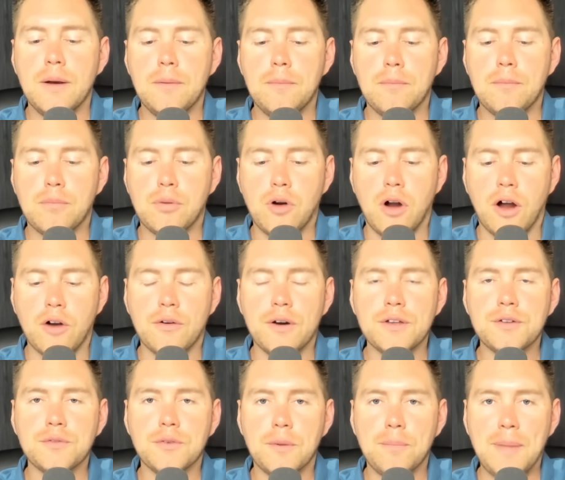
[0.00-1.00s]

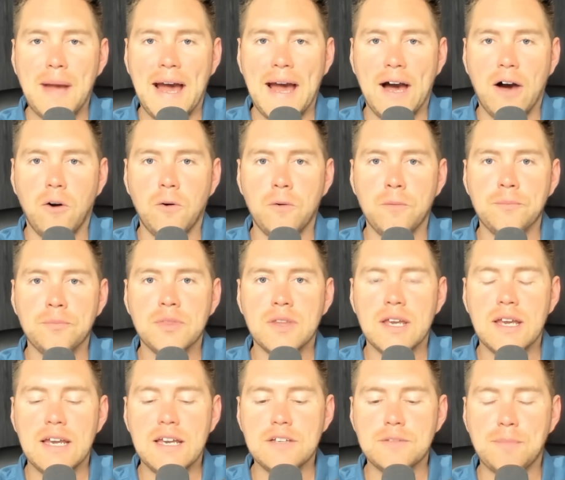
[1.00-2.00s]
progress for Powell
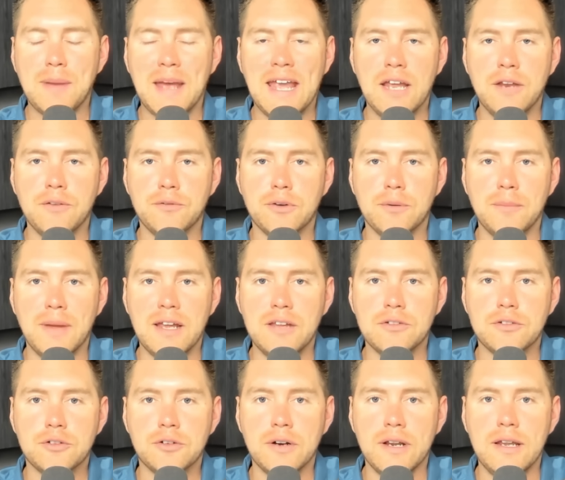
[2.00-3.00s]
is pain for Main
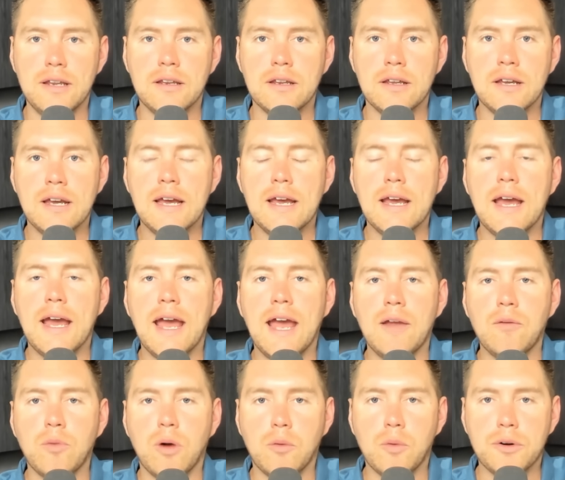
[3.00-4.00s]
Street.
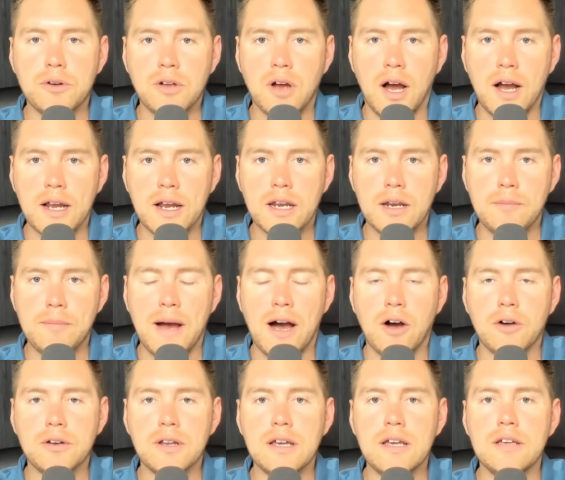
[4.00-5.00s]
And what we're talking
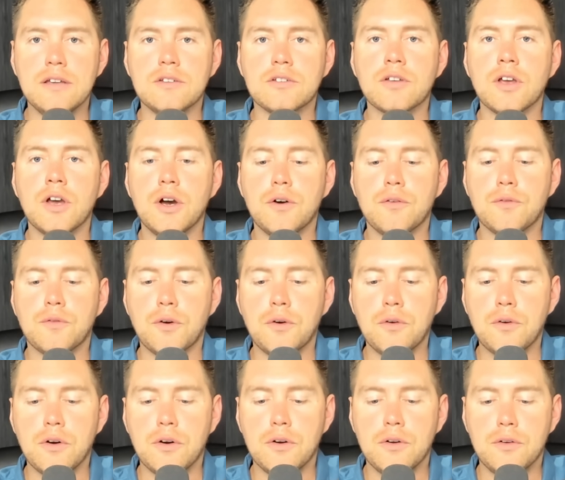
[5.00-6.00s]
about is for
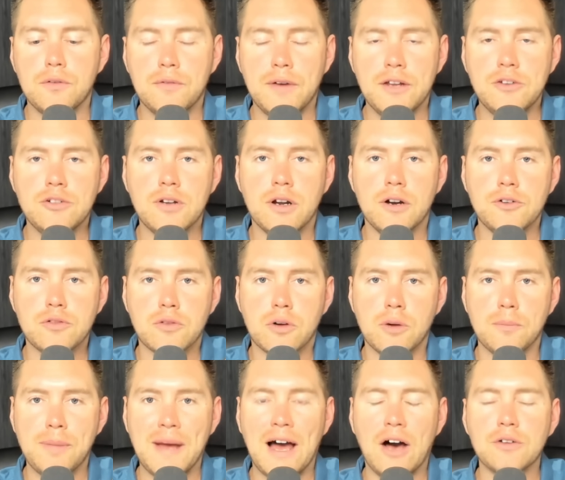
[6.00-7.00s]
Fed Chair Jerome
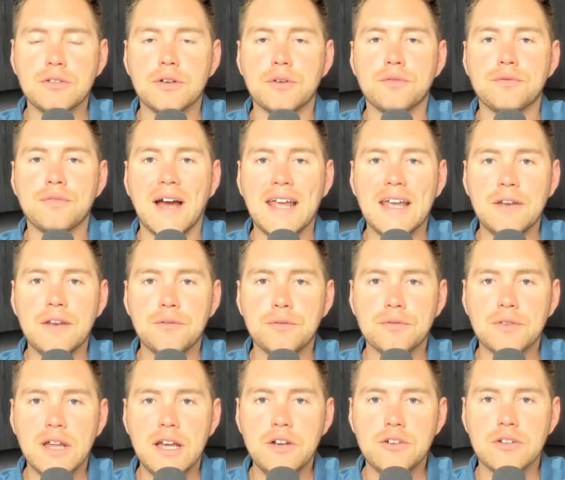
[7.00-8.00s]
Powell to fight
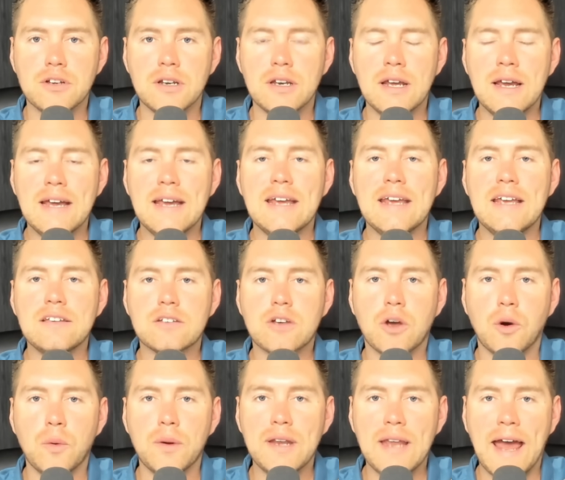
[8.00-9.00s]
inflation, he's
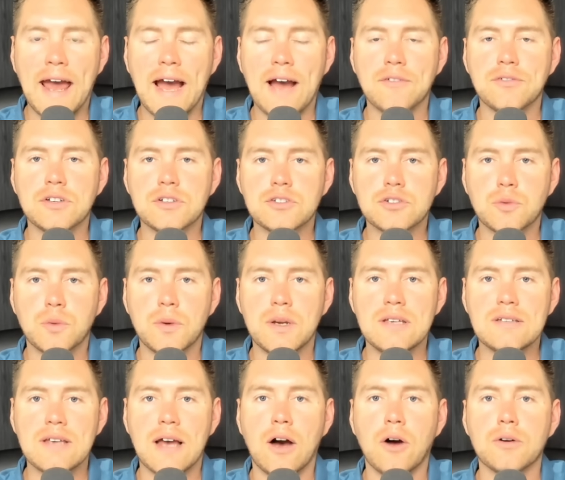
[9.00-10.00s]
going to have to
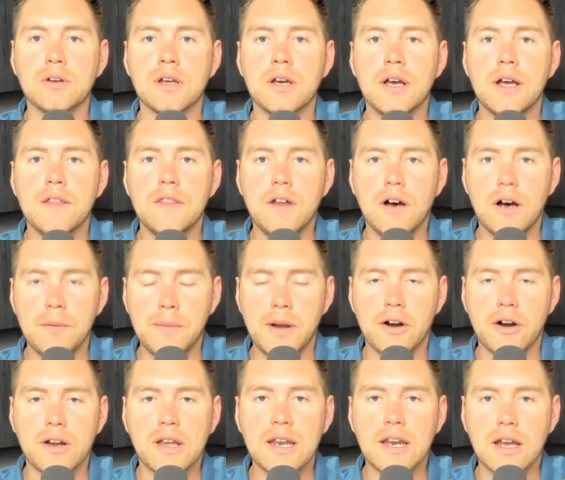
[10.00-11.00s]
squeeze out the
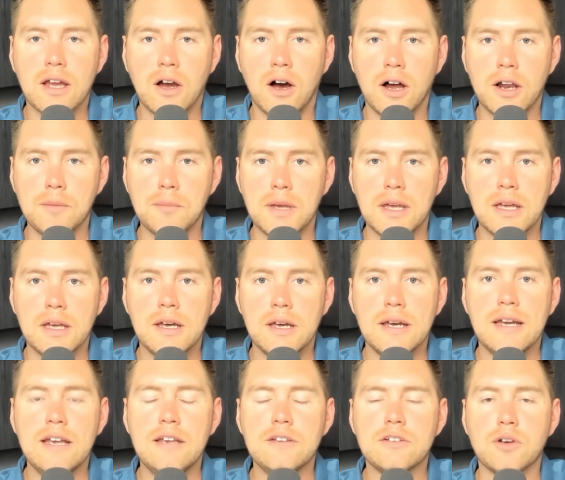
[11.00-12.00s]
American economy.
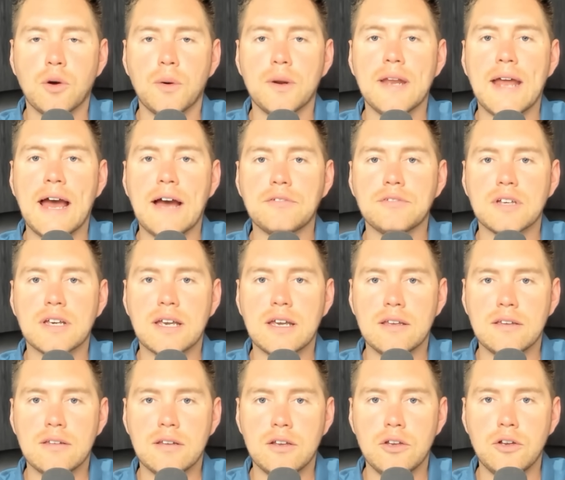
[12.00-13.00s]
He's going to have to
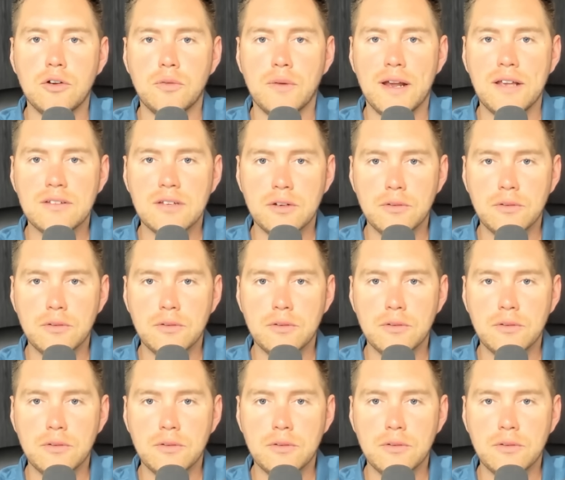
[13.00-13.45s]
continue raising